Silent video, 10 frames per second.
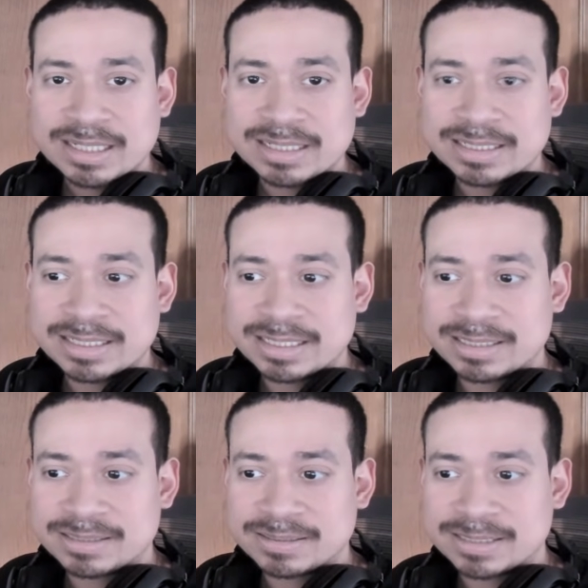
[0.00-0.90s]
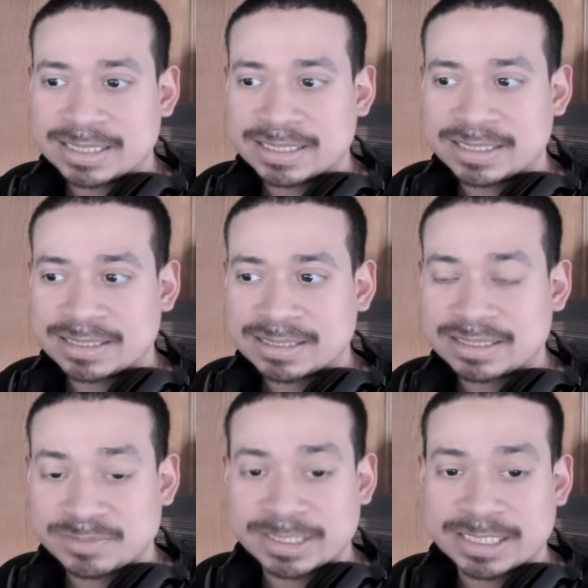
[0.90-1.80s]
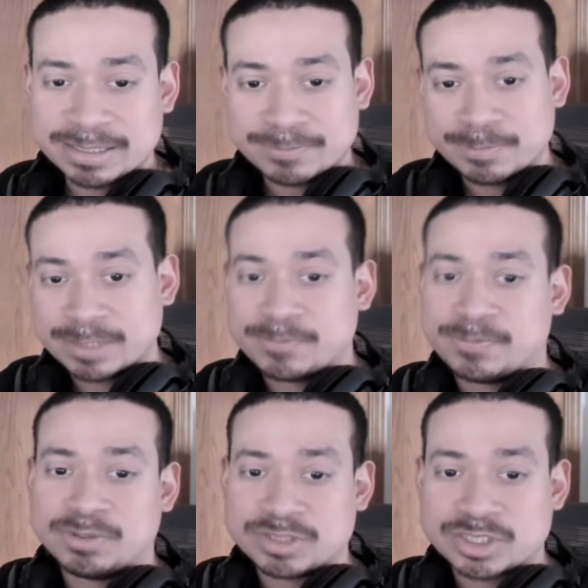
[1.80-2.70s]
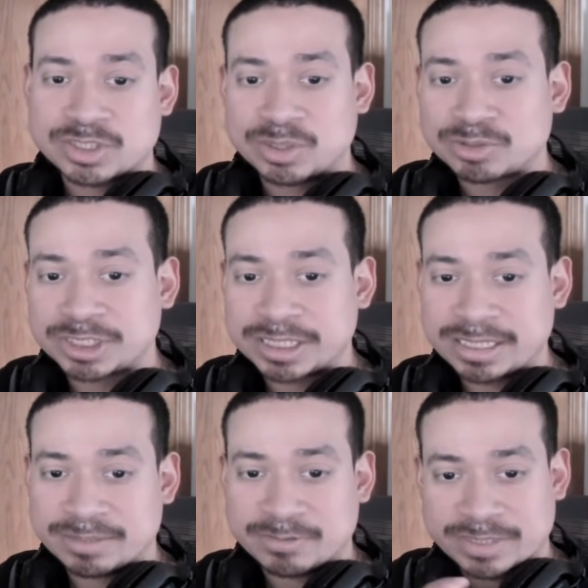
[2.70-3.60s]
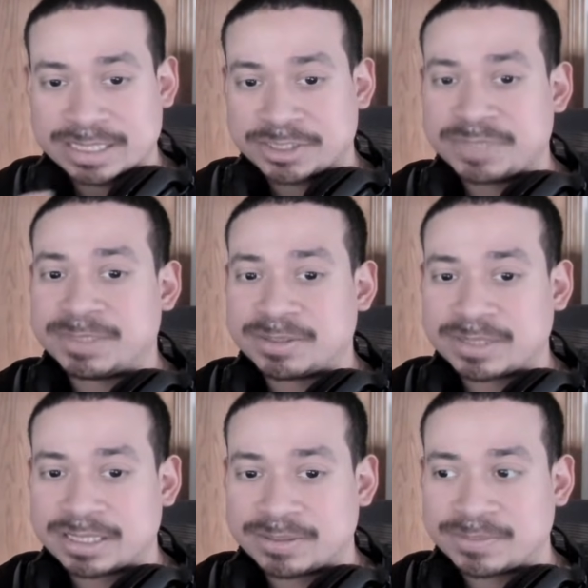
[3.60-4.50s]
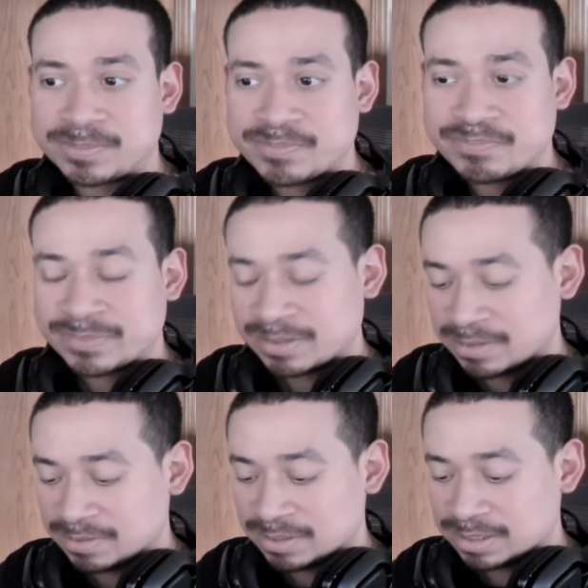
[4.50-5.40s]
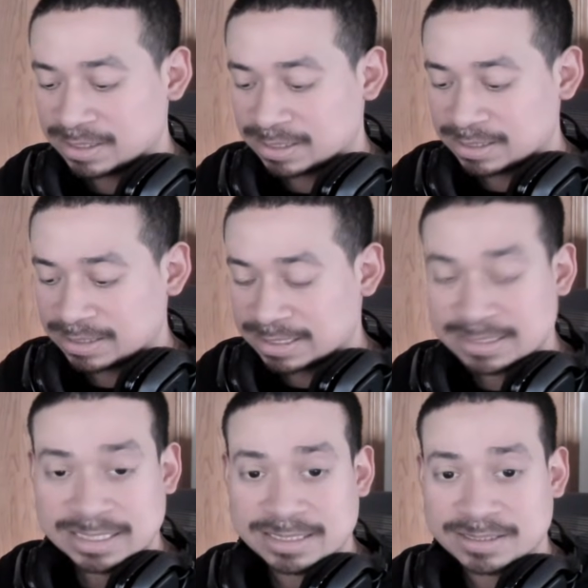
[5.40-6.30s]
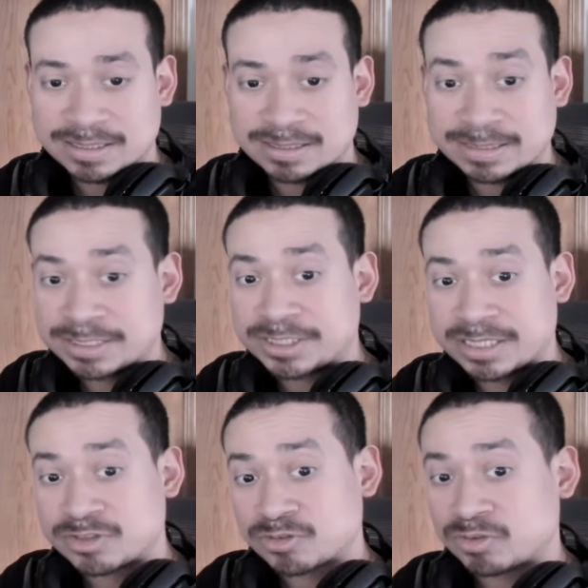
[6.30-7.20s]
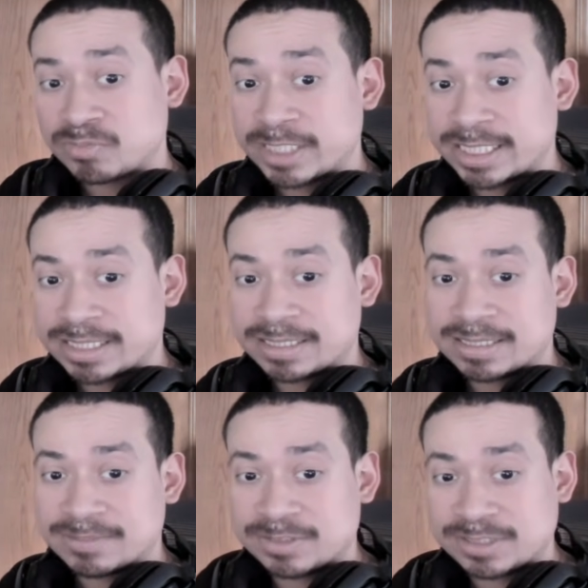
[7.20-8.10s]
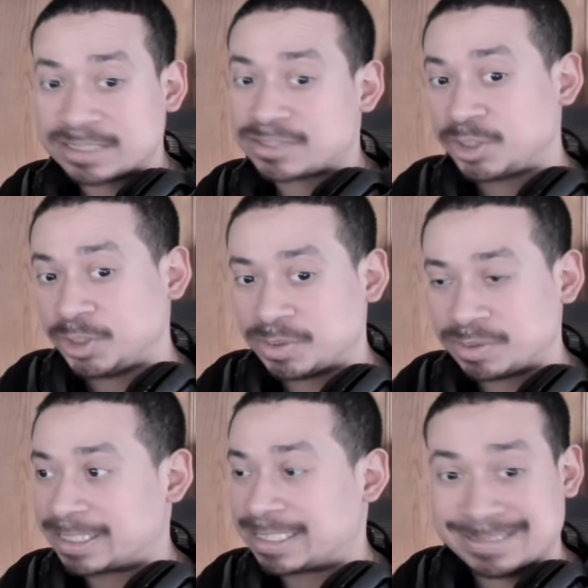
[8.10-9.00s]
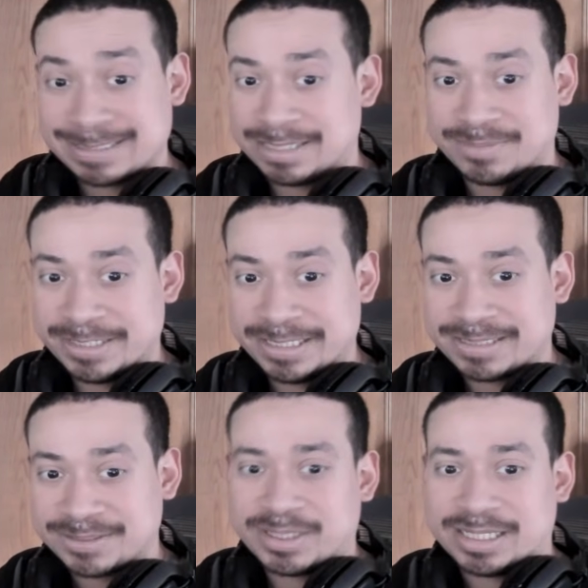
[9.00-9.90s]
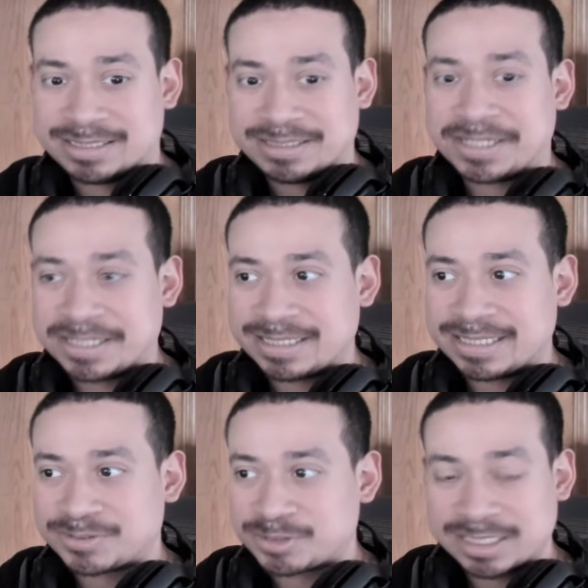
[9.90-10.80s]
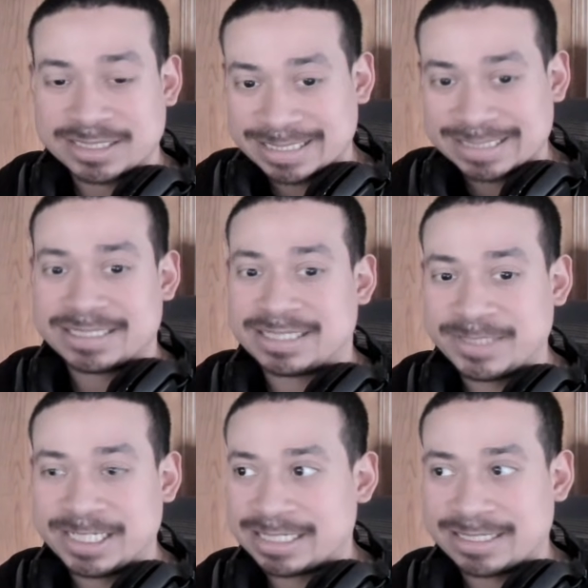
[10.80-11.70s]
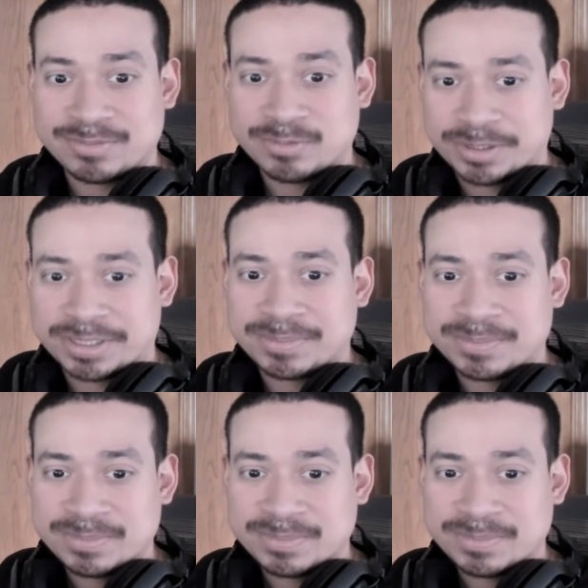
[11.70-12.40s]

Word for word: And then uh, since my my phone is associated with that Gmail account, uh, it said uh, these changes were made. Was this you? And I'm like, it's not me. So I click on it, trying to say it's not me, and it didn't work.